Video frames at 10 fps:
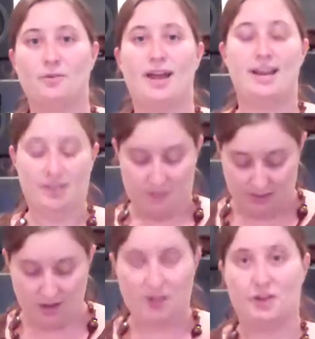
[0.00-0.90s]
right? So
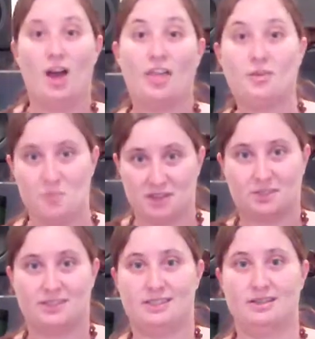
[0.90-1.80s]
that all your other
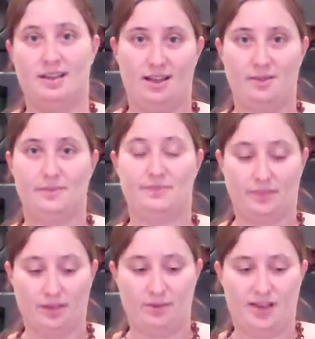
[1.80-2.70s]
muscles um,
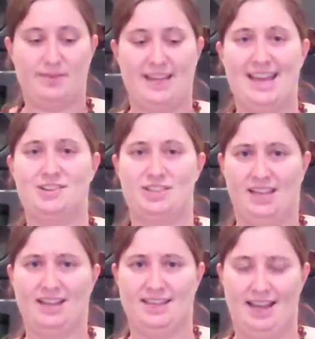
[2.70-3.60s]
become engaged
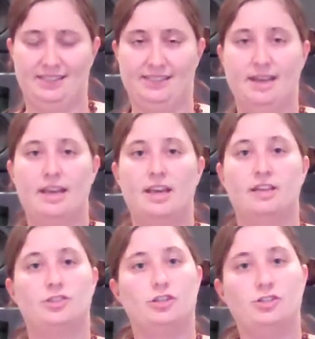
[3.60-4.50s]
and get tense.
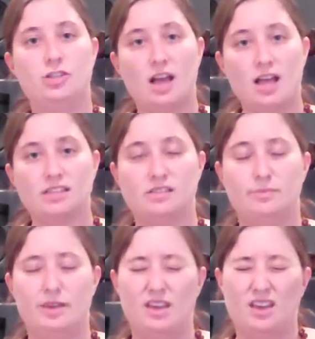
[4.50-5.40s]
It should just
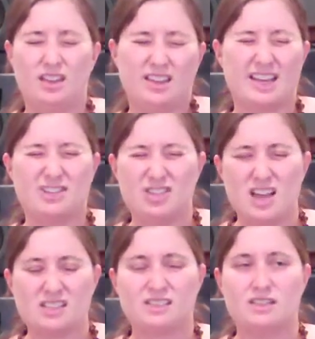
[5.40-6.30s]
be like just